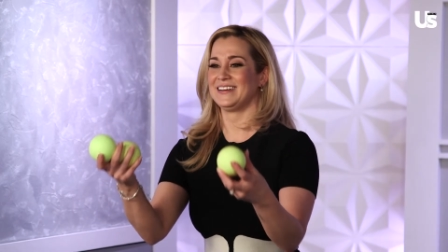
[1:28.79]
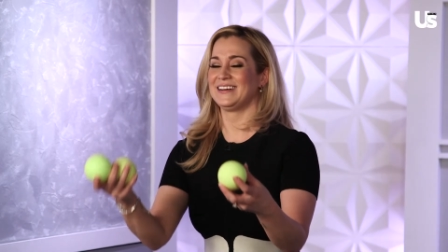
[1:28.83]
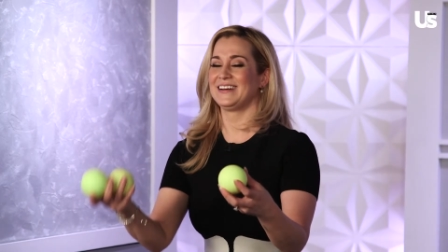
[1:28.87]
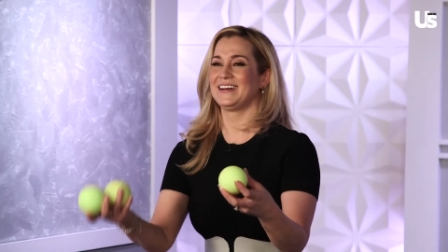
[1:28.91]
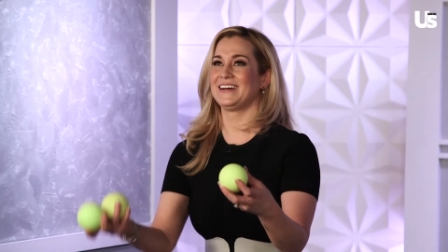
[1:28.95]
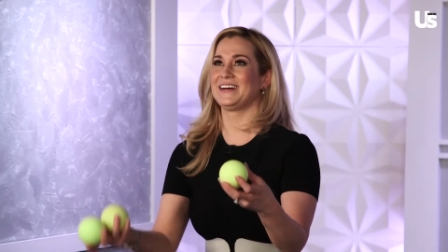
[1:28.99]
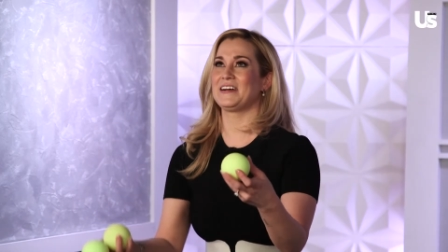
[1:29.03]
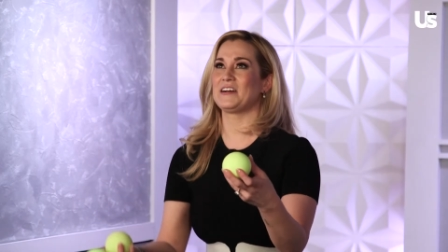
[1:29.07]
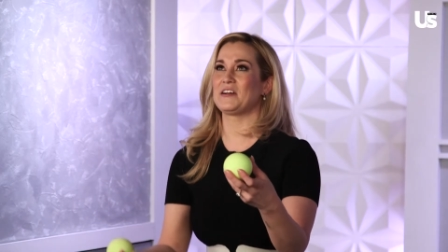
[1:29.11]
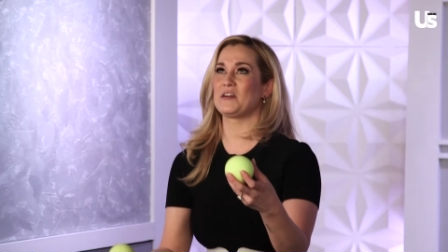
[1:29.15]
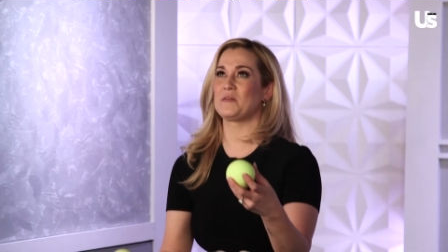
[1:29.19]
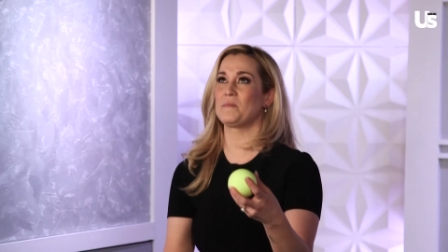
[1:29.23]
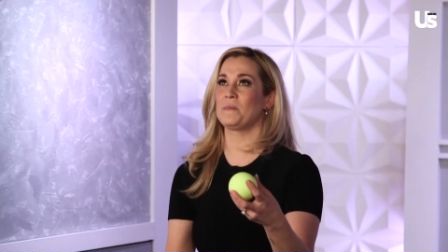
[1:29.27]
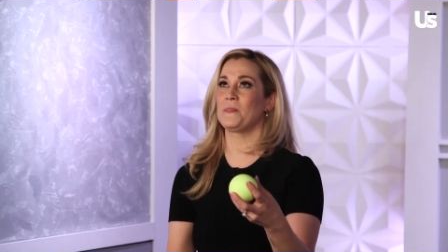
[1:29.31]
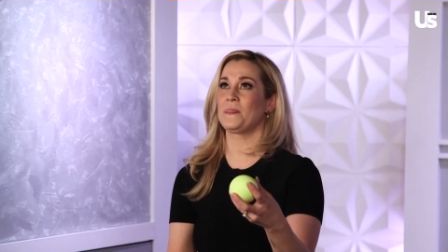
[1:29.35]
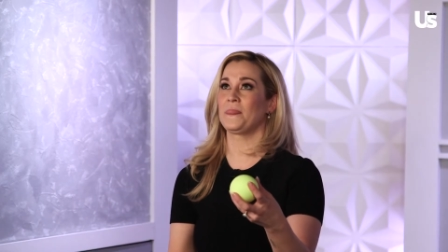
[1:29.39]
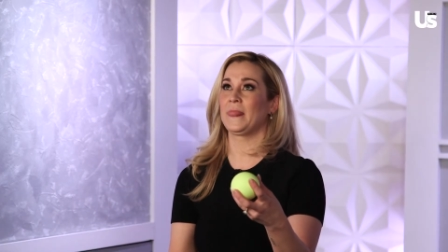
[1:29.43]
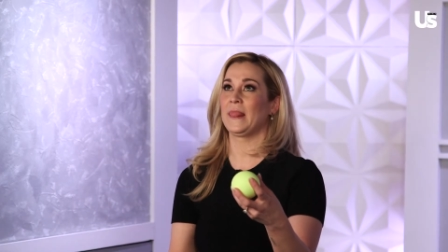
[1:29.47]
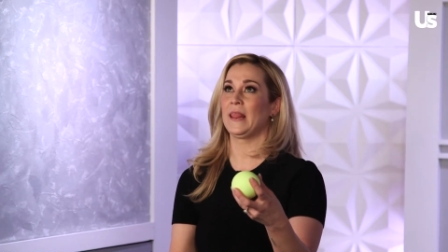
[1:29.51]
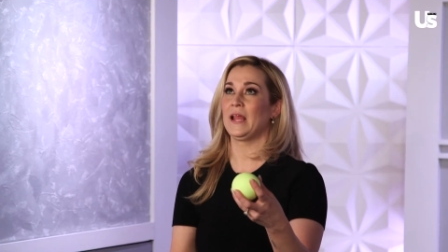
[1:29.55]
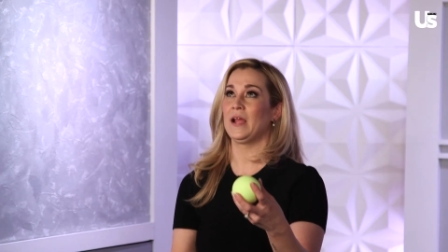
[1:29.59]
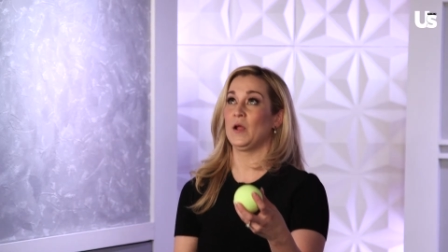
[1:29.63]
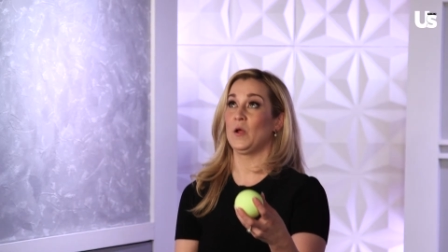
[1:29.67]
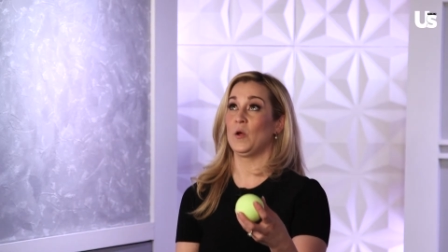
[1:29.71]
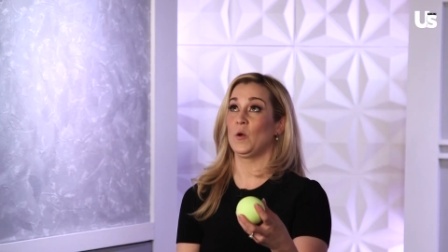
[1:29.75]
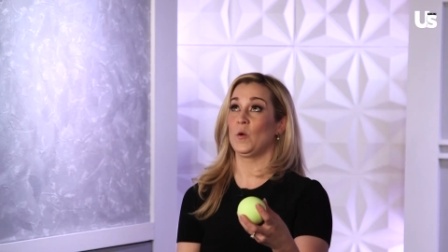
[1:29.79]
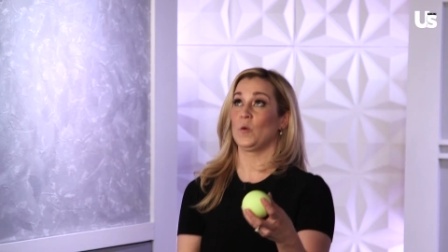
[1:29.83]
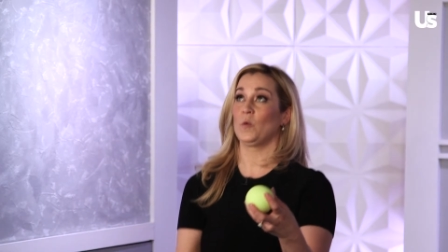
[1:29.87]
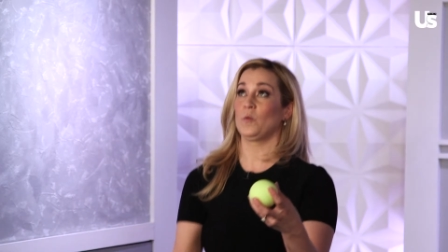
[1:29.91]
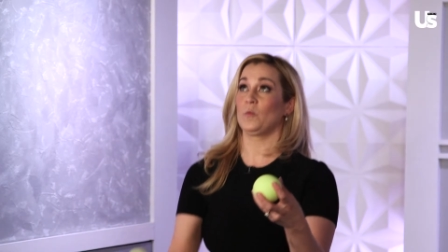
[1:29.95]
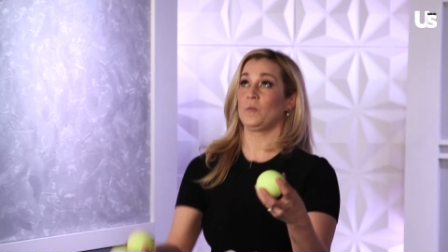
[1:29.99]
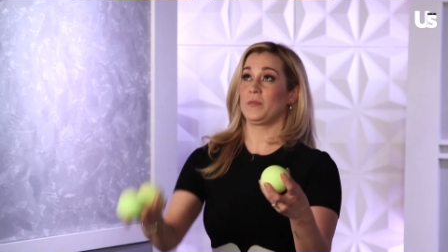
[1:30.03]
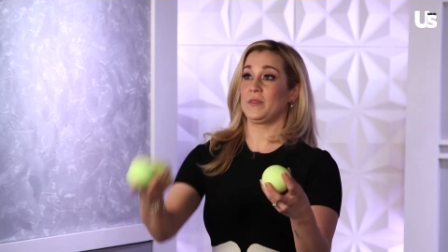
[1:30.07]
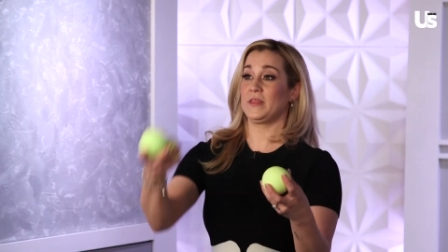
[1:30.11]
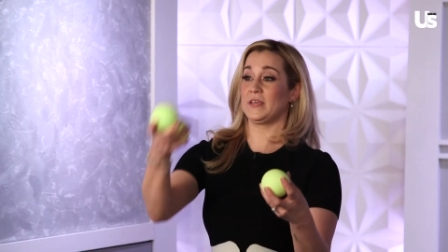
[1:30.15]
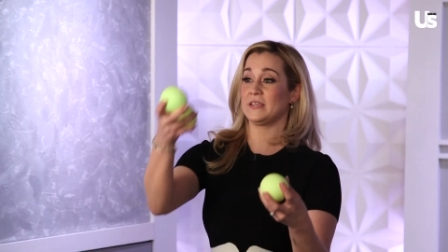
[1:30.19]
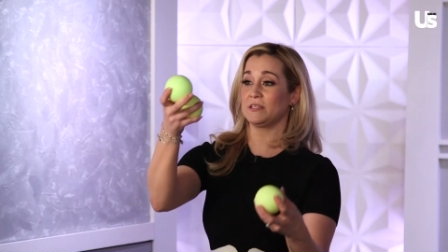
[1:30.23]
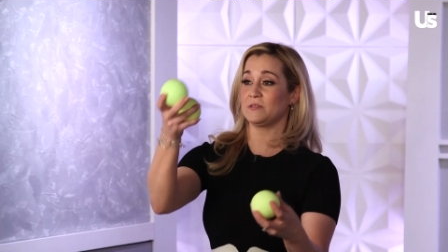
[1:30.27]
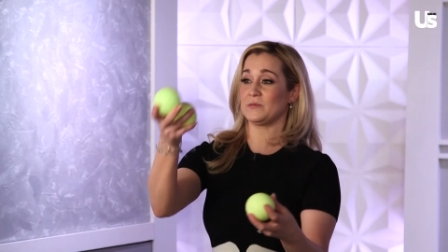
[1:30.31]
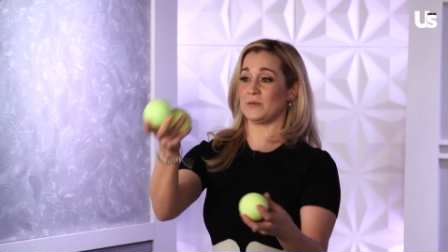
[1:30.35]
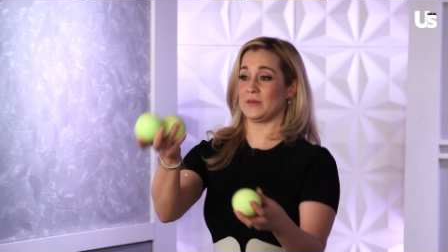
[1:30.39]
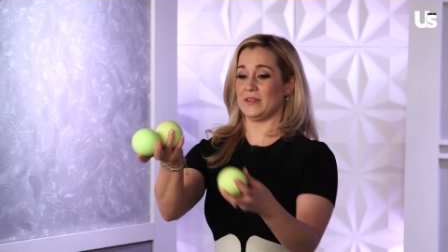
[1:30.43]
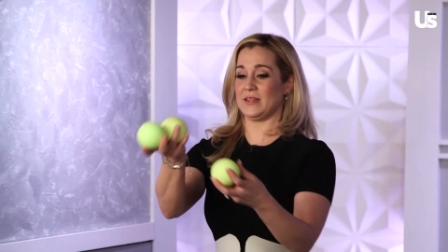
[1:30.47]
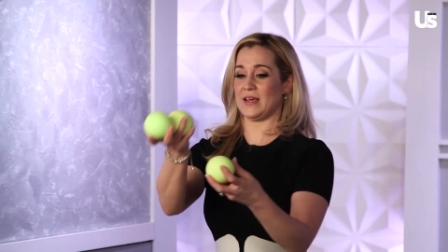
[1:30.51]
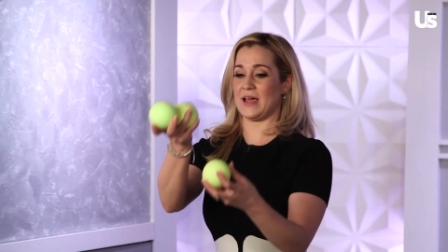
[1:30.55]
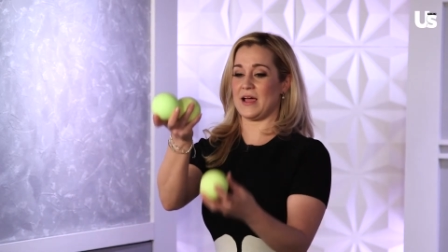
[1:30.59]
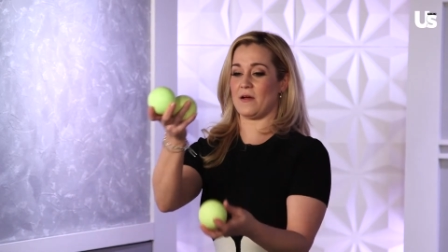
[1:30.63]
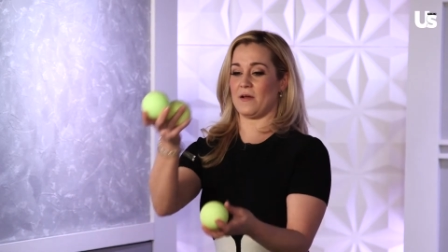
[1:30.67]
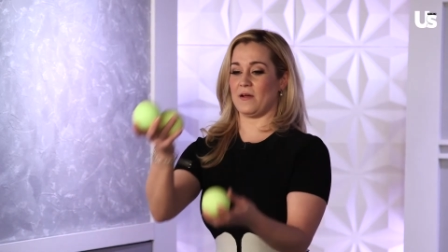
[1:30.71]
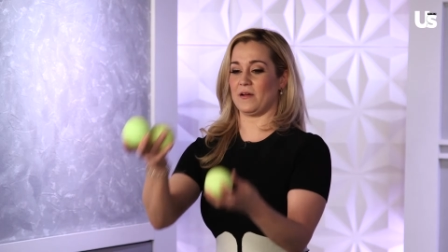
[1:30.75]
Um, this one,
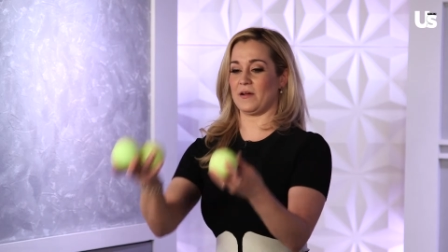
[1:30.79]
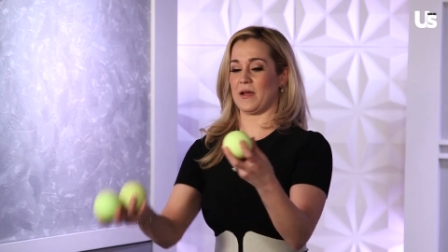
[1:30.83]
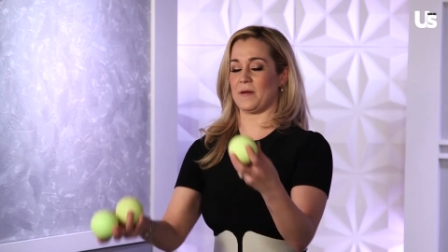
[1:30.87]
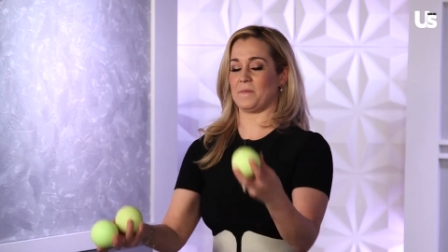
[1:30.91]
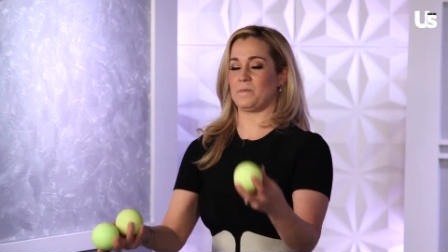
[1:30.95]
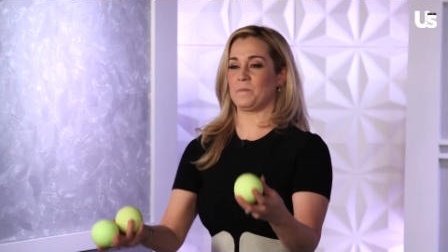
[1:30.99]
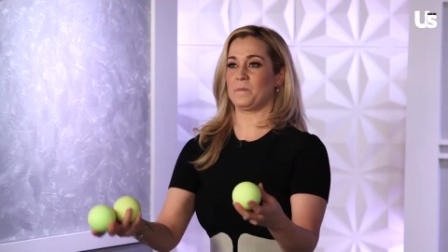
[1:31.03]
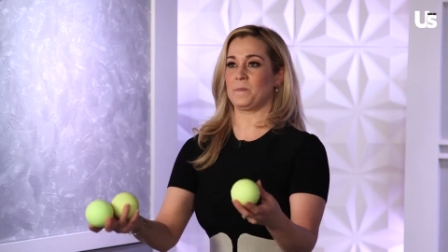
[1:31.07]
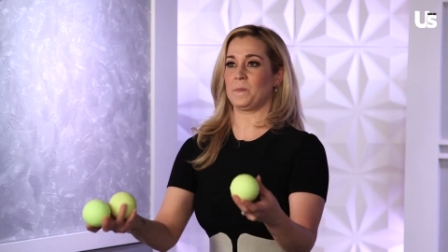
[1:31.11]
that, okay.